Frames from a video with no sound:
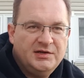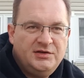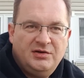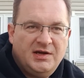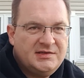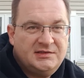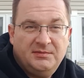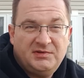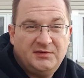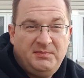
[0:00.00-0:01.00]
you got to
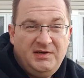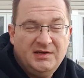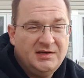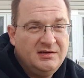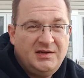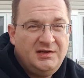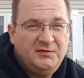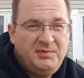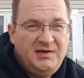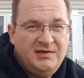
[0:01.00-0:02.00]
skip the speed dating. You can't
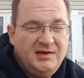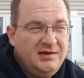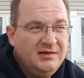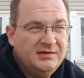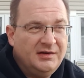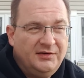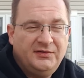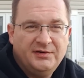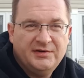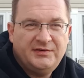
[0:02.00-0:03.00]
speed date a
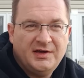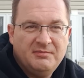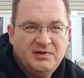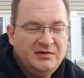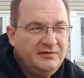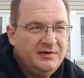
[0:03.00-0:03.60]
serious timepiece.